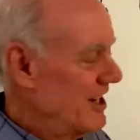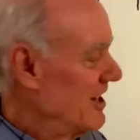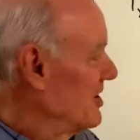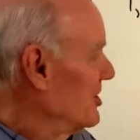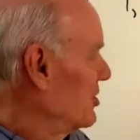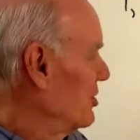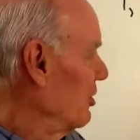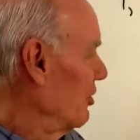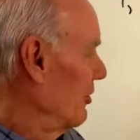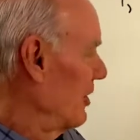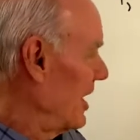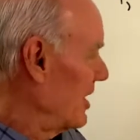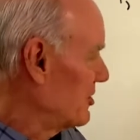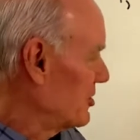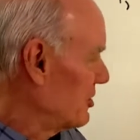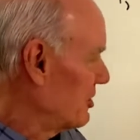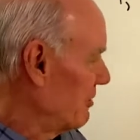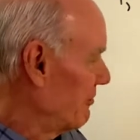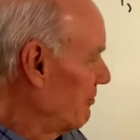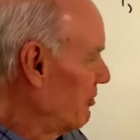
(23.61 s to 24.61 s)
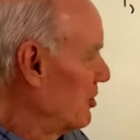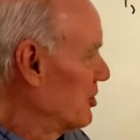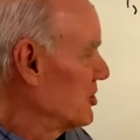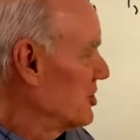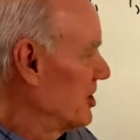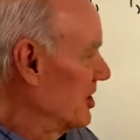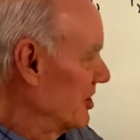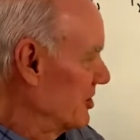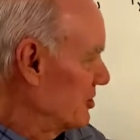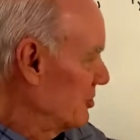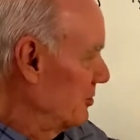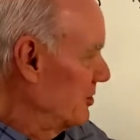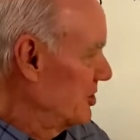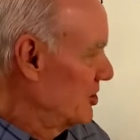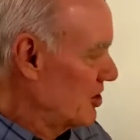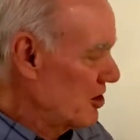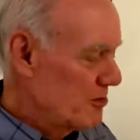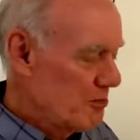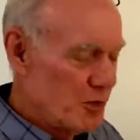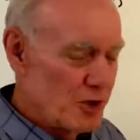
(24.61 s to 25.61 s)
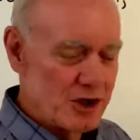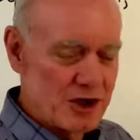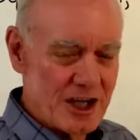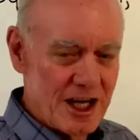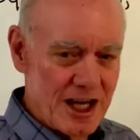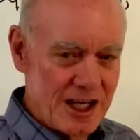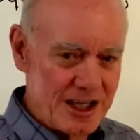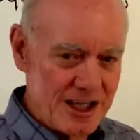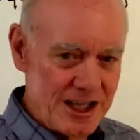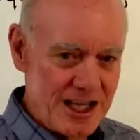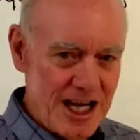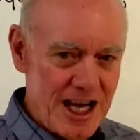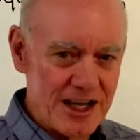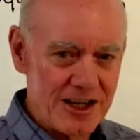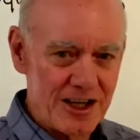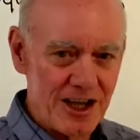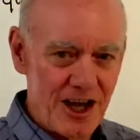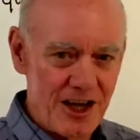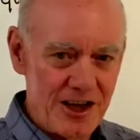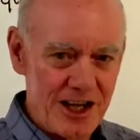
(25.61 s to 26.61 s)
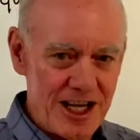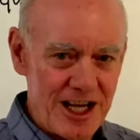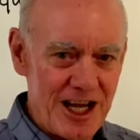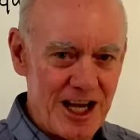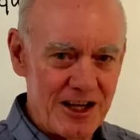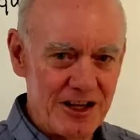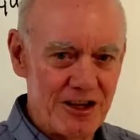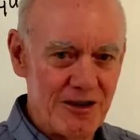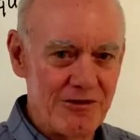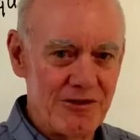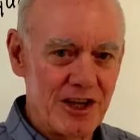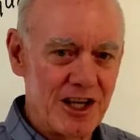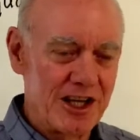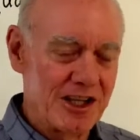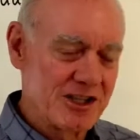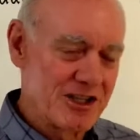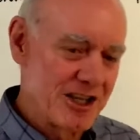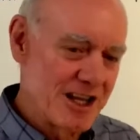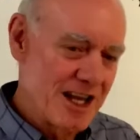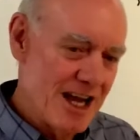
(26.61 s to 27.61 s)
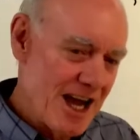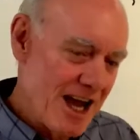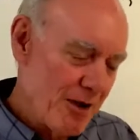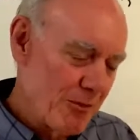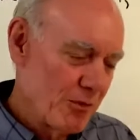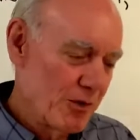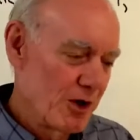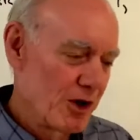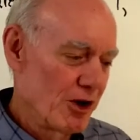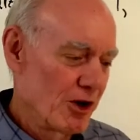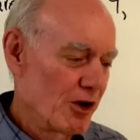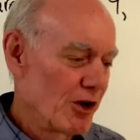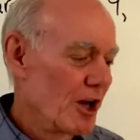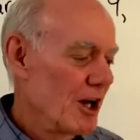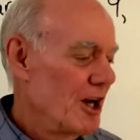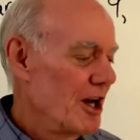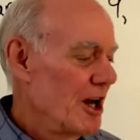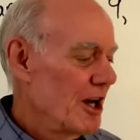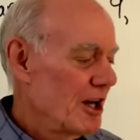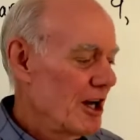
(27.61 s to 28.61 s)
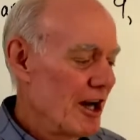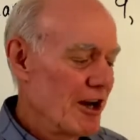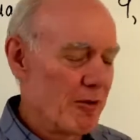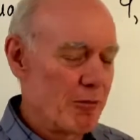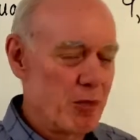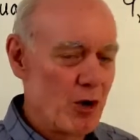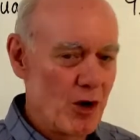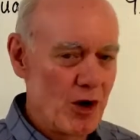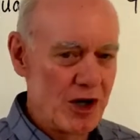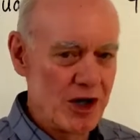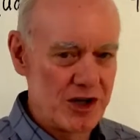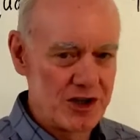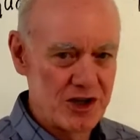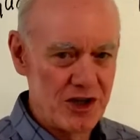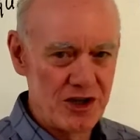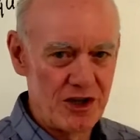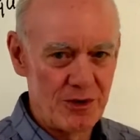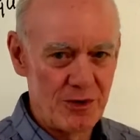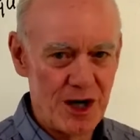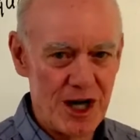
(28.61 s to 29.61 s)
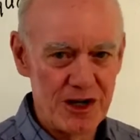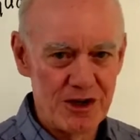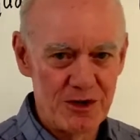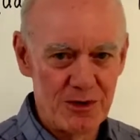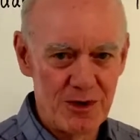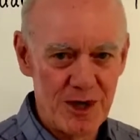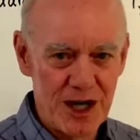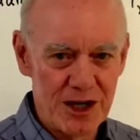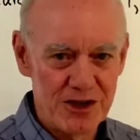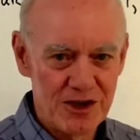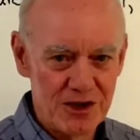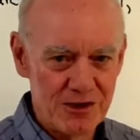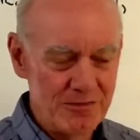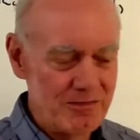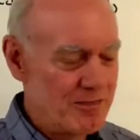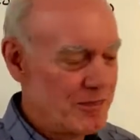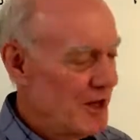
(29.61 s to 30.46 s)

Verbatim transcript: So that's the first thing. So we just put that yet on the end of things. That will kind of point us in the right direction.